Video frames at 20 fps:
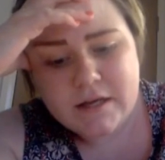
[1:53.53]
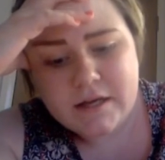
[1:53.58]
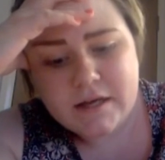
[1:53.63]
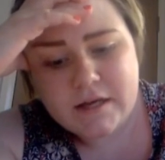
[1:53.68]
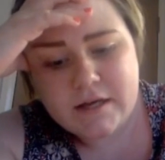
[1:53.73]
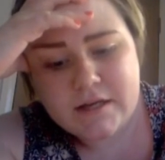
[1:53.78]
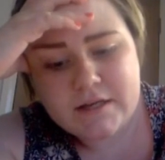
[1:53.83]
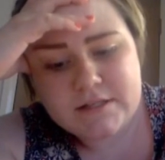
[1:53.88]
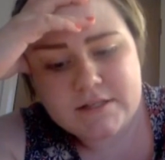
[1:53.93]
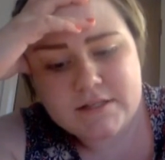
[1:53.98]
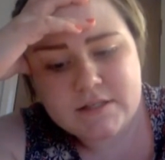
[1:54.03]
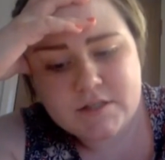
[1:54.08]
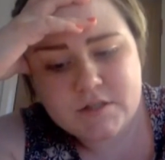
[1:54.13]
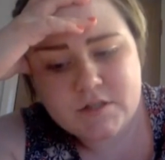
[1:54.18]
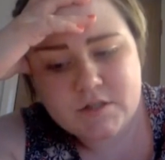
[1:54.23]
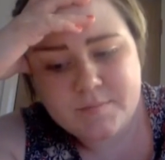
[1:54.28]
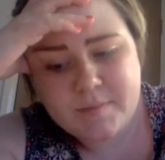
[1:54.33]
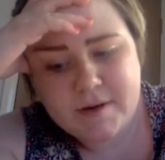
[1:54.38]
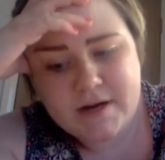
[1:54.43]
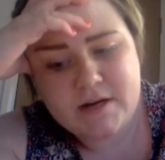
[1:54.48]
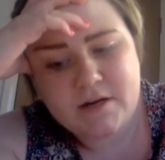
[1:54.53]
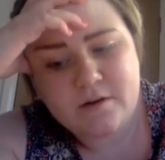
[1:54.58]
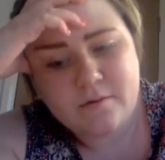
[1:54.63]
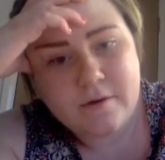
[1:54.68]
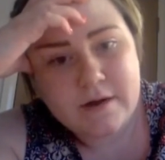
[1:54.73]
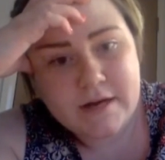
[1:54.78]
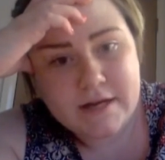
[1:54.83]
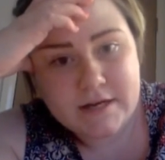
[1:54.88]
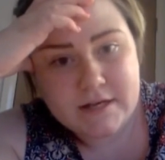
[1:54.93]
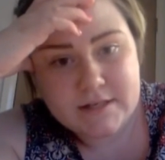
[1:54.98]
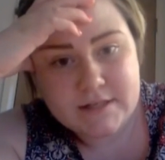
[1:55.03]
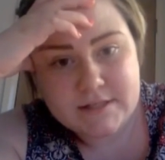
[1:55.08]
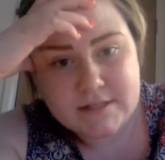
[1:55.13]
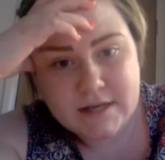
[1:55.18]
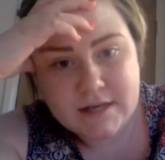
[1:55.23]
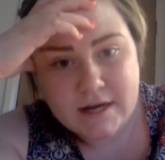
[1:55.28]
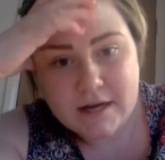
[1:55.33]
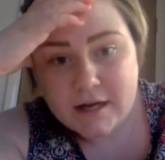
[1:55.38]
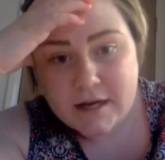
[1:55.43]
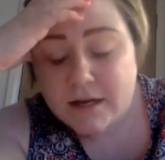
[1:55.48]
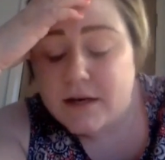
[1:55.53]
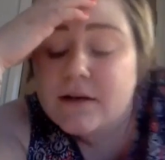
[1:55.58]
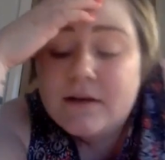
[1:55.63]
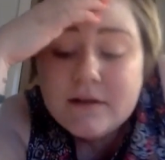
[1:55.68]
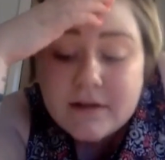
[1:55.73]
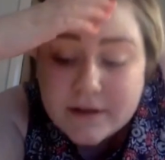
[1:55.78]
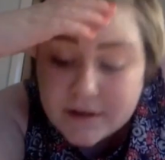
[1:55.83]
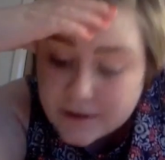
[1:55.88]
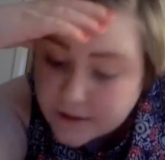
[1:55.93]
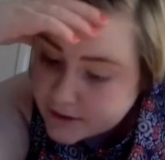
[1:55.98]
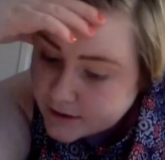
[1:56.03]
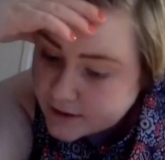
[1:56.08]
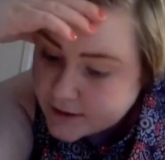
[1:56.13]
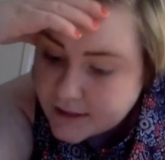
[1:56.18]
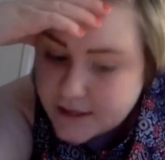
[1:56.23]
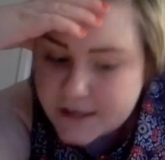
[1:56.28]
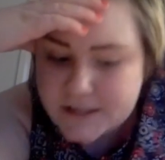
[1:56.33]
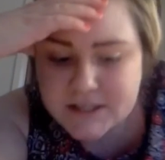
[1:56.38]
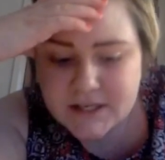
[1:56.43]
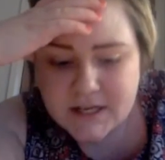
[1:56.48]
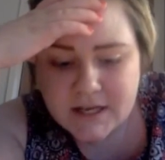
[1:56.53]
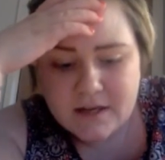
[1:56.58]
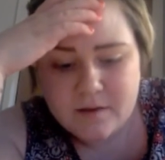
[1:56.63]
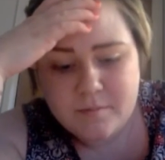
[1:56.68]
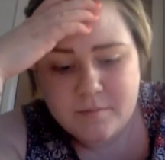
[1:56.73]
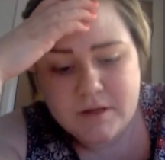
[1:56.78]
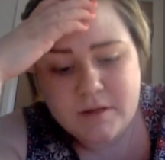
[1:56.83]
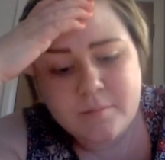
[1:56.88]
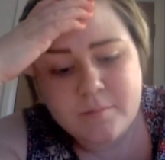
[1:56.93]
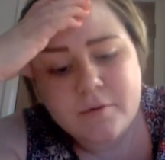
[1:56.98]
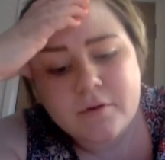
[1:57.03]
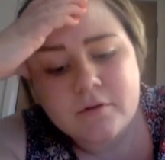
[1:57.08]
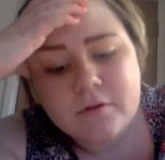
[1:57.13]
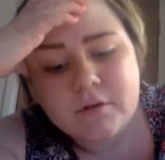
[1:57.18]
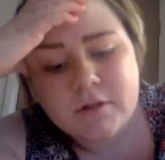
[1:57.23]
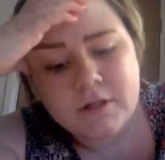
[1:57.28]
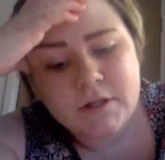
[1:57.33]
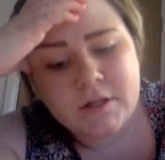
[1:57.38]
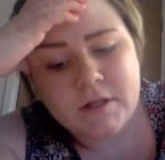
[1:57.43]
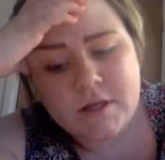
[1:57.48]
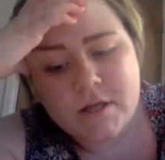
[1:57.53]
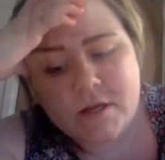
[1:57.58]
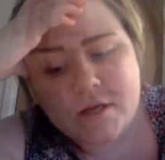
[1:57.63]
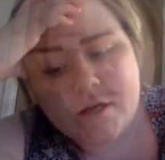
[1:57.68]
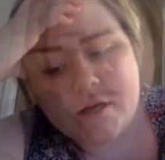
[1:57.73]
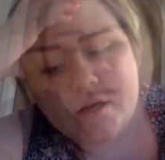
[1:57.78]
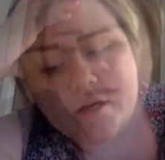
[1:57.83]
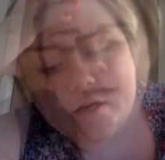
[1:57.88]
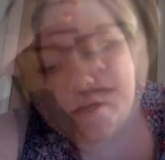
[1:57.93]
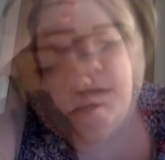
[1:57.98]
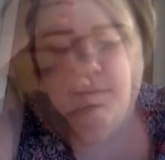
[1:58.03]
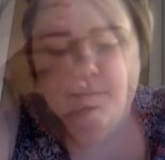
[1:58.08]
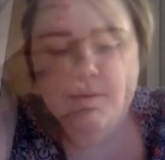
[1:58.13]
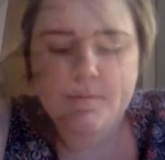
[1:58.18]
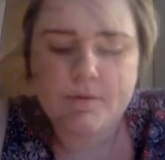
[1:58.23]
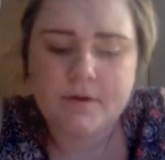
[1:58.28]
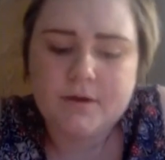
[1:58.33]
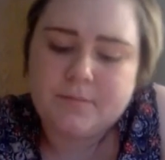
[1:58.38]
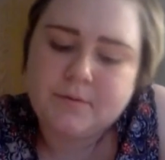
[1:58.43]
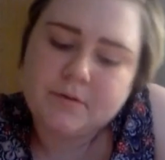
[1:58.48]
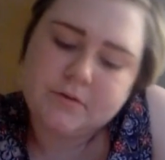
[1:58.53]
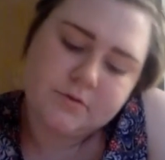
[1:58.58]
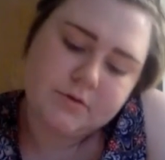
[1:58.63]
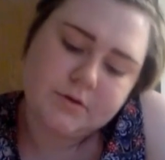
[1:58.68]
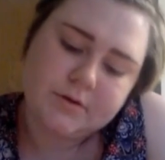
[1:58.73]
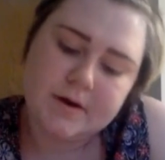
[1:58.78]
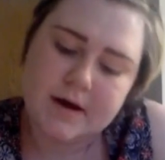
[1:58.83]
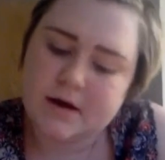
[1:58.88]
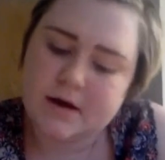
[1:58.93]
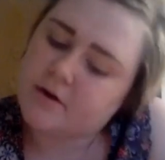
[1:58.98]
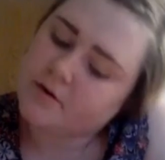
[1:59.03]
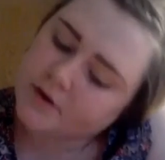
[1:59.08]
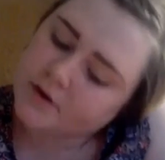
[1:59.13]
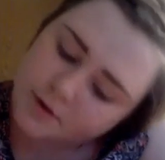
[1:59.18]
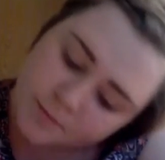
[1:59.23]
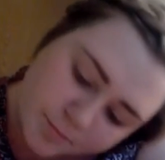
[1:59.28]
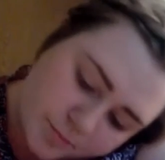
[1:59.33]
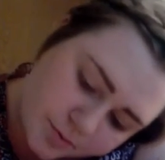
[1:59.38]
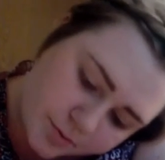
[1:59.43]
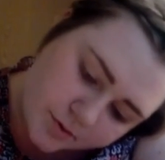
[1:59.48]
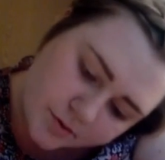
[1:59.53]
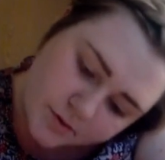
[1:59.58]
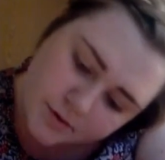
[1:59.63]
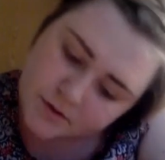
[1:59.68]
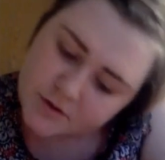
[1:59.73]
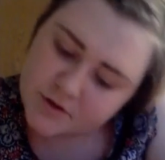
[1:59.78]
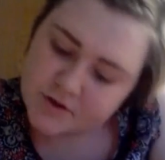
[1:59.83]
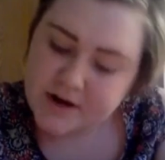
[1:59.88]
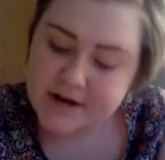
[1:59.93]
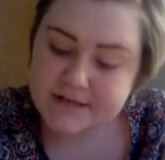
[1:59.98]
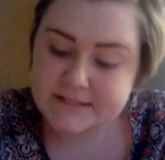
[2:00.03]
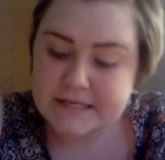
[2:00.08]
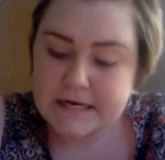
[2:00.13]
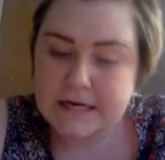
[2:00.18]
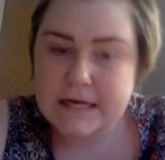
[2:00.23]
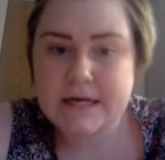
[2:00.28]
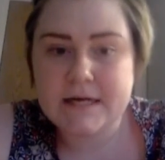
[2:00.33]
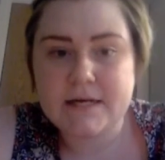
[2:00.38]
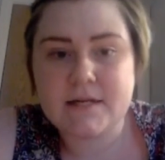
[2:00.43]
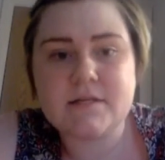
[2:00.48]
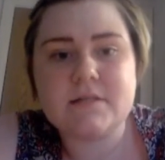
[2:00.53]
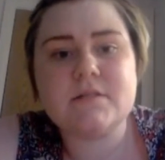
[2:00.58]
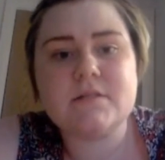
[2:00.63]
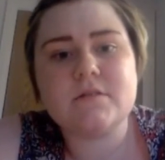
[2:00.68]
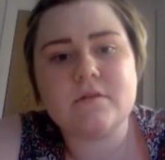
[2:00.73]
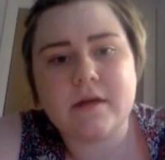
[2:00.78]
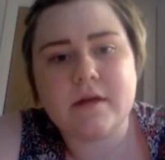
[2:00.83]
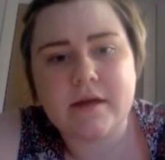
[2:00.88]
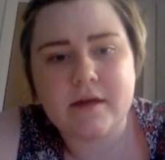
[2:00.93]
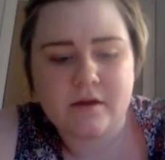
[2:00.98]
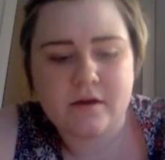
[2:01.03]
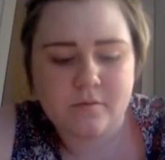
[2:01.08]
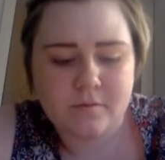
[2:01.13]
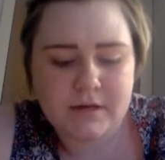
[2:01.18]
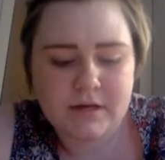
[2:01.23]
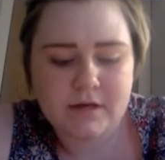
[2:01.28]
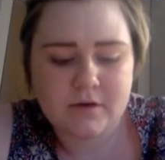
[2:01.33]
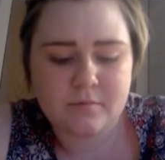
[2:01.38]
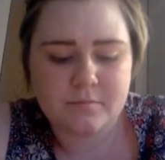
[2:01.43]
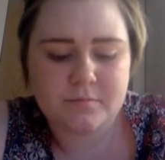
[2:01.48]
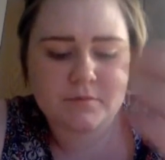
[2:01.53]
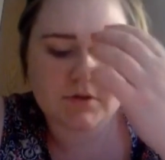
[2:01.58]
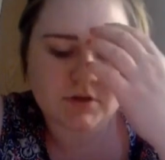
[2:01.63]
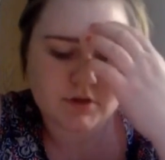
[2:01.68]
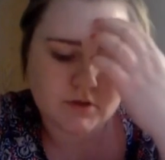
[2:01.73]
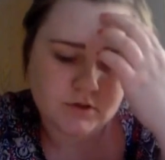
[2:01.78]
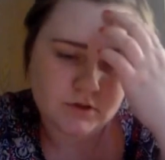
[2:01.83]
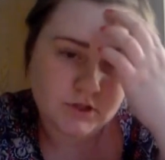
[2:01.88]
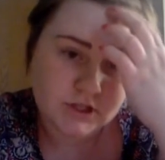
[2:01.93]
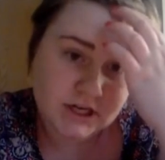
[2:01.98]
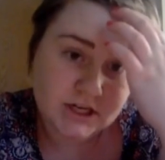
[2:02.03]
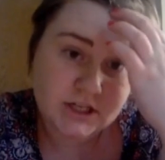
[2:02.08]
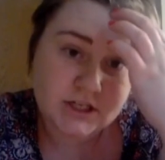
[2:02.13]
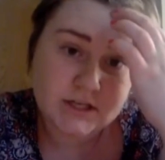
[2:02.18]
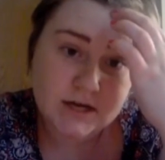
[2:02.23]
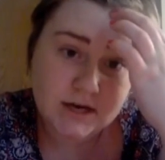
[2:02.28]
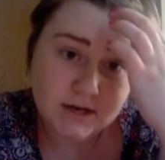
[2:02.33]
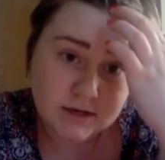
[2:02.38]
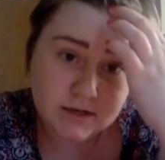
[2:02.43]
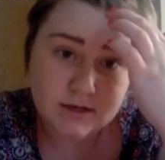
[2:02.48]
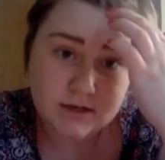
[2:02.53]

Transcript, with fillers: is to spread awareness and uh, educate people. Um, I'm hoping through our group Tourette's Alliance. Uh, we hope to change that